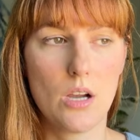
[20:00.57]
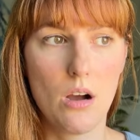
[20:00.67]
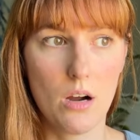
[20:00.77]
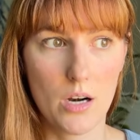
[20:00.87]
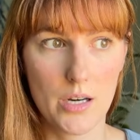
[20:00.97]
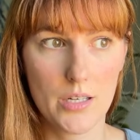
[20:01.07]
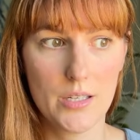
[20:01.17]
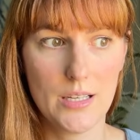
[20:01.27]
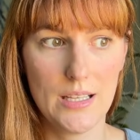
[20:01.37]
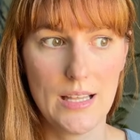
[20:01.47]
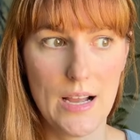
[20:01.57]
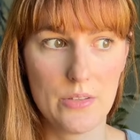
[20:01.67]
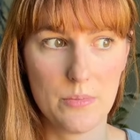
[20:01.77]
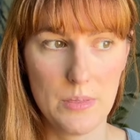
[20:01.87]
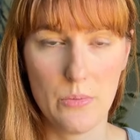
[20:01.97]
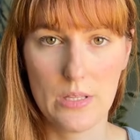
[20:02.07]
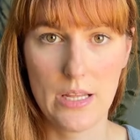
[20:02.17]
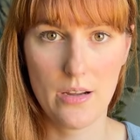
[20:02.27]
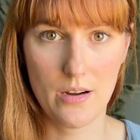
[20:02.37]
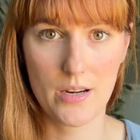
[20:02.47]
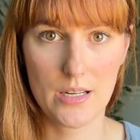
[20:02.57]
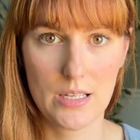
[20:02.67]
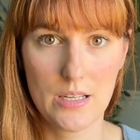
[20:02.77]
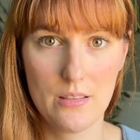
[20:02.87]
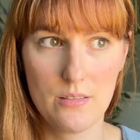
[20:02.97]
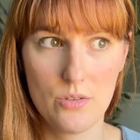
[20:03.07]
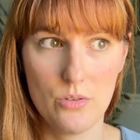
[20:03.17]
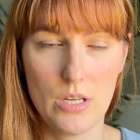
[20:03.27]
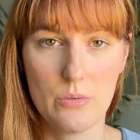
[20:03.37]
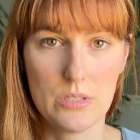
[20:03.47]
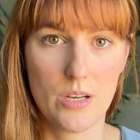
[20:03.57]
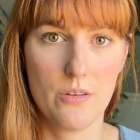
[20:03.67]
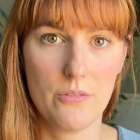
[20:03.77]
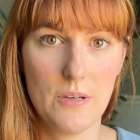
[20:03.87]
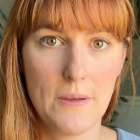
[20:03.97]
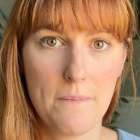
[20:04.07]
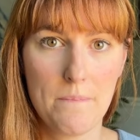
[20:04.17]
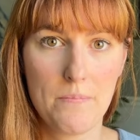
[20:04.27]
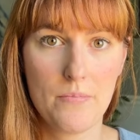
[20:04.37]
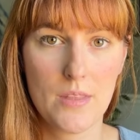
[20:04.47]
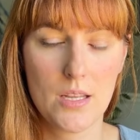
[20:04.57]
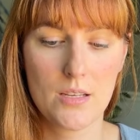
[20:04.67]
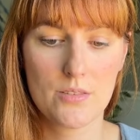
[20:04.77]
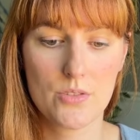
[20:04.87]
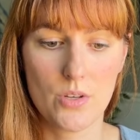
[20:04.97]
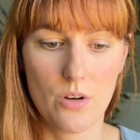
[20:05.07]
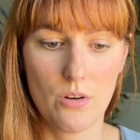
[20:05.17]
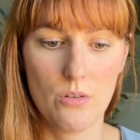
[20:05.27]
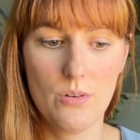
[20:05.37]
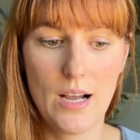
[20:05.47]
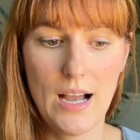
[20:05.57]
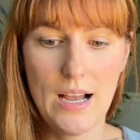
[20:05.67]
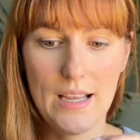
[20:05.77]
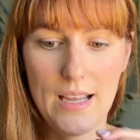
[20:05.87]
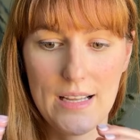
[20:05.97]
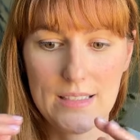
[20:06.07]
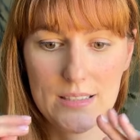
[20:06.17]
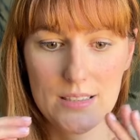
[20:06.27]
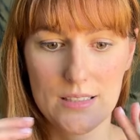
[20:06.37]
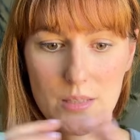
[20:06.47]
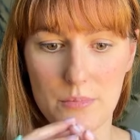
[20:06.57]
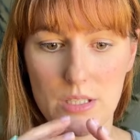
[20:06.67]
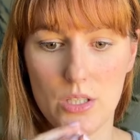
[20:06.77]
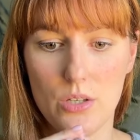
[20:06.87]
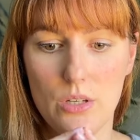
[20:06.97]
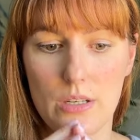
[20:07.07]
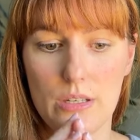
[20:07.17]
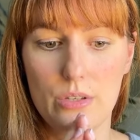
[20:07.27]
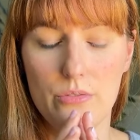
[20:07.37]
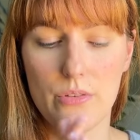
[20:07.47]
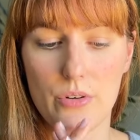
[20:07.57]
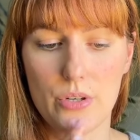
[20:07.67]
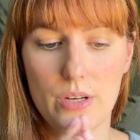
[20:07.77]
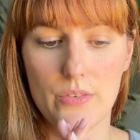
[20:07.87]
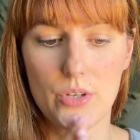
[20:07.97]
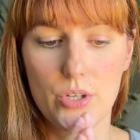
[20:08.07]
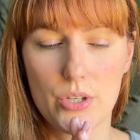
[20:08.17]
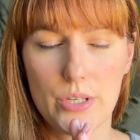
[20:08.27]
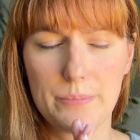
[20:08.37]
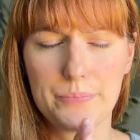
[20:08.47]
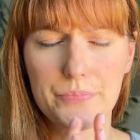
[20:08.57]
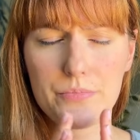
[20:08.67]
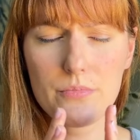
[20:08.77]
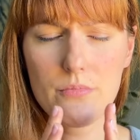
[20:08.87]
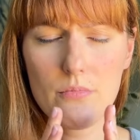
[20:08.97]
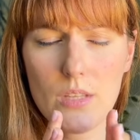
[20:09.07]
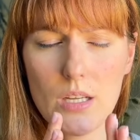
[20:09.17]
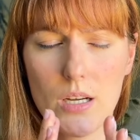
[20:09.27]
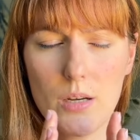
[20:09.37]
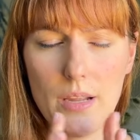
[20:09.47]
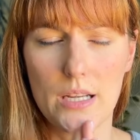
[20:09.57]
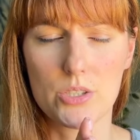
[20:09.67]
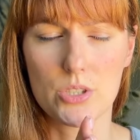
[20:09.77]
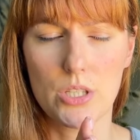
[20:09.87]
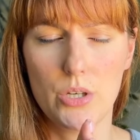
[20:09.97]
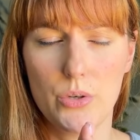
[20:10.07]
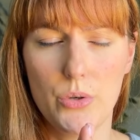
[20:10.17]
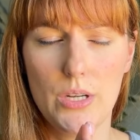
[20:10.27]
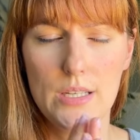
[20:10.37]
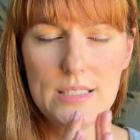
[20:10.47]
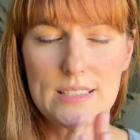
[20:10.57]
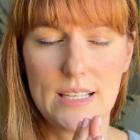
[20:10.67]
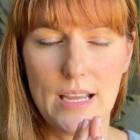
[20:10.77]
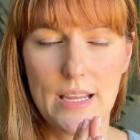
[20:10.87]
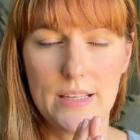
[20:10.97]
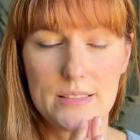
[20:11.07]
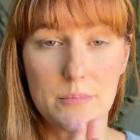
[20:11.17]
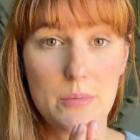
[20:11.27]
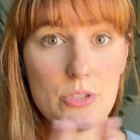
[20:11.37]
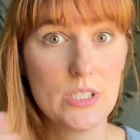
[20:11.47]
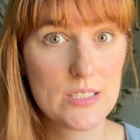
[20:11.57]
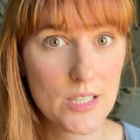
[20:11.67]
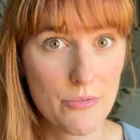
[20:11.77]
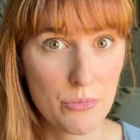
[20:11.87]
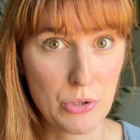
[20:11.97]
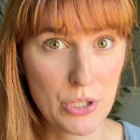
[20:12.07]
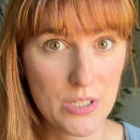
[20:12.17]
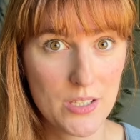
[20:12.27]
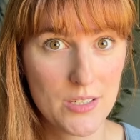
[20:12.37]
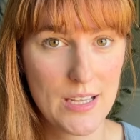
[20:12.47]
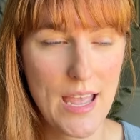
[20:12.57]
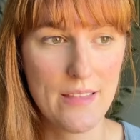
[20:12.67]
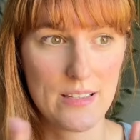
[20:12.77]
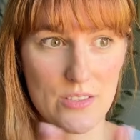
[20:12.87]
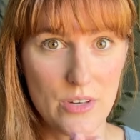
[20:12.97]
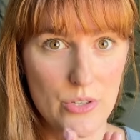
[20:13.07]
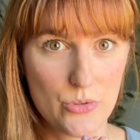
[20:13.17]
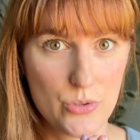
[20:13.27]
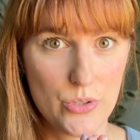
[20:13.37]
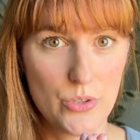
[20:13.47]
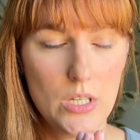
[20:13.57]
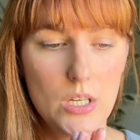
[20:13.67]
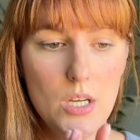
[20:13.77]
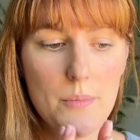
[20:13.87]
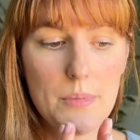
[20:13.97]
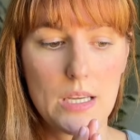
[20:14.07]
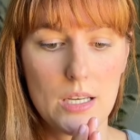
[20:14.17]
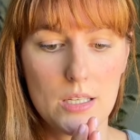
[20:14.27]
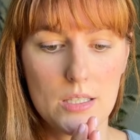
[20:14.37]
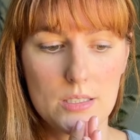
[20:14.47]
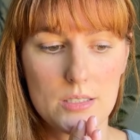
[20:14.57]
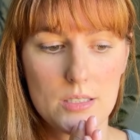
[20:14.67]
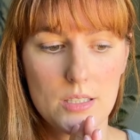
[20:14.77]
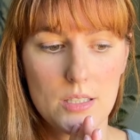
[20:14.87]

are allowed to be what they are do they resolve? So I had to some you know I don't know if you've heard ever heard uh, Angelo say sometimes you need to suffer more, and that's very true because